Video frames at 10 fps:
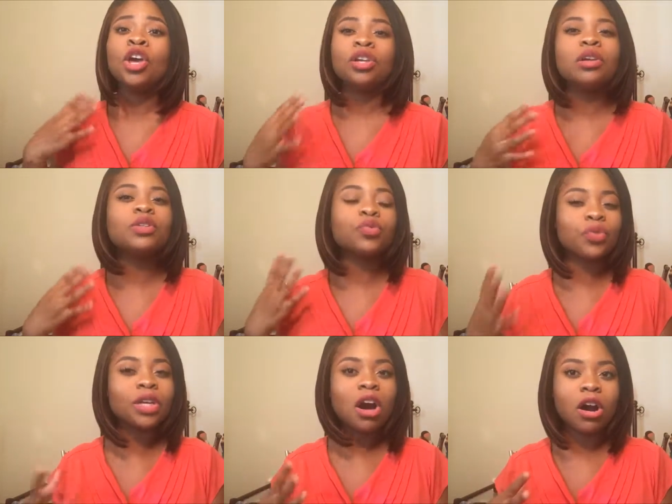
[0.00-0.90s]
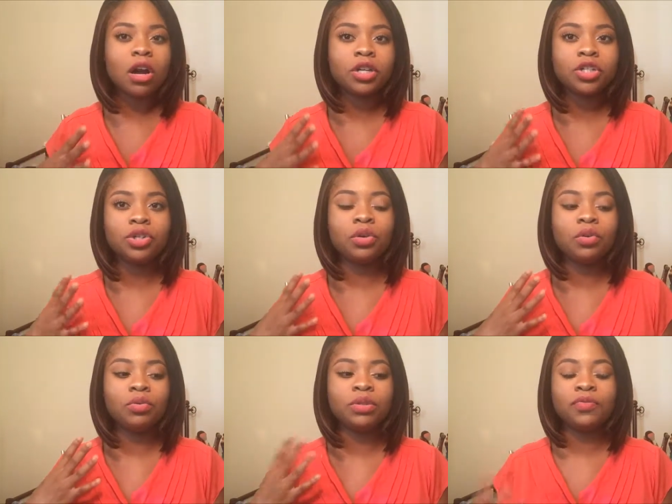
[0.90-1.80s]
you know it's really hard
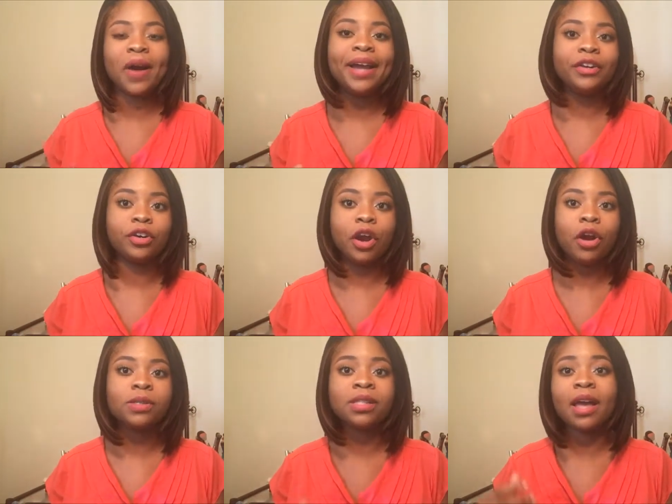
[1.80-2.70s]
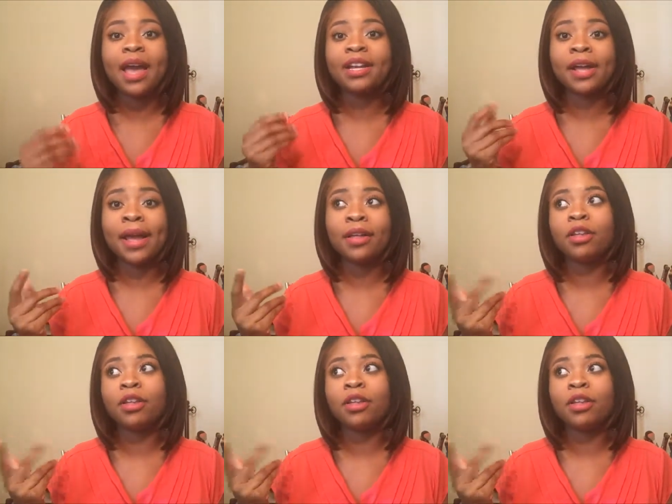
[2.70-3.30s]
to define your curls and